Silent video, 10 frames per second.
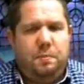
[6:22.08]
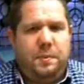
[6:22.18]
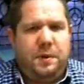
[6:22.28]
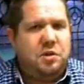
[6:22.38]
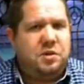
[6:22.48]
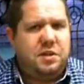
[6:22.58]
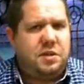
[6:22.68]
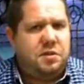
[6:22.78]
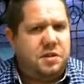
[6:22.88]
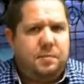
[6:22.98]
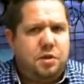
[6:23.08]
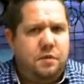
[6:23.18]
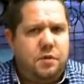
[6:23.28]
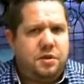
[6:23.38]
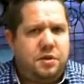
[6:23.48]
because his conception
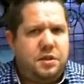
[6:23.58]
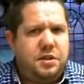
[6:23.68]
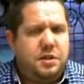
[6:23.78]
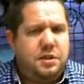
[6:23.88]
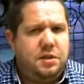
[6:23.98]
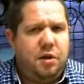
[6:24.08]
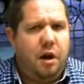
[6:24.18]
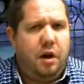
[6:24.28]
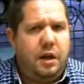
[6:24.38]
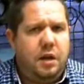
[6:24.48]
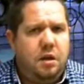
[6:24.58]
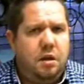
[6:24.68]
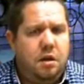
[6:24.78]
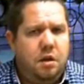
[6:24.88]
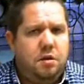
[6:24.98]
of justice is entirely
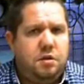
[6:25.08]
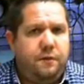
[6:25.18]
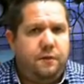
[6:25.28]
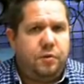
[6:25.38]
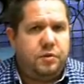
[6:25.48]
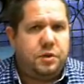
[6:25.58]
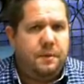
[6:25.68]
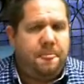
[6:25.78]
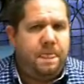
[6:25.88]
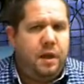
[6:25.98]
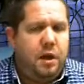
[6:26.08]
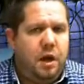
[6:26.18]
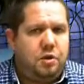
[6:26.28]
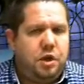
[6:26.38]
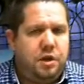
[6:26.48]
different.
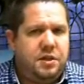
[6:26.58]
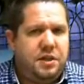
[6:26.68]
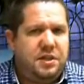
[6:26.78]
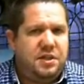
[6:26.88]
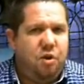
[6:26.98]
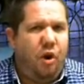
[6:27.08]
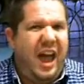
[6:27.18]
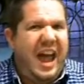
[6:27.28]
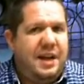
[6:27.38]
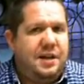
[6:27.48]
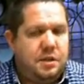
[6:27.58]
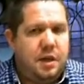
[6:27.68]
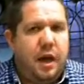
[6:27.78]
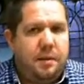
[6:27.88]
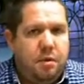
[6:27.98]
Justice is not
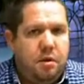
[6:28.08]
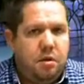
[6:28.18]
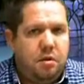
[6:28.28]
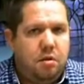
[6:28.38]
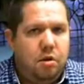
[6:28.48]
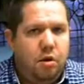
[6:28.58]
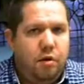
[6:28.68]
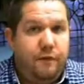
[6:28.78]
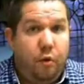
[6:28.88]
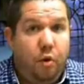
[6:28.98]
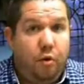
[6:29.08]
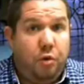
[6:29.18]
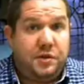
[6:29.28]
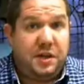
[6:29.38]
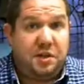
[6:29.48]
endgame for
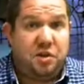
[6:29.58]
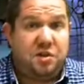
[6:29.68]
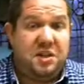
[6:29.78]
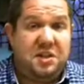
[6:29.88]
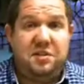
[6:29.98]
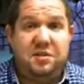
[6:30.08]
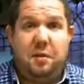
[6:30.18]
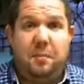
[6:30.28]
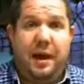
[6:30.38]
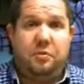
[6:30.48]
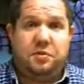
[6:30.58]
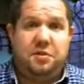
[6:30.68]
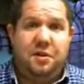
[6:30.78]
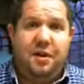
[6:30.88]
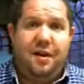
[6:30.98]
Nozick. Justice isn't about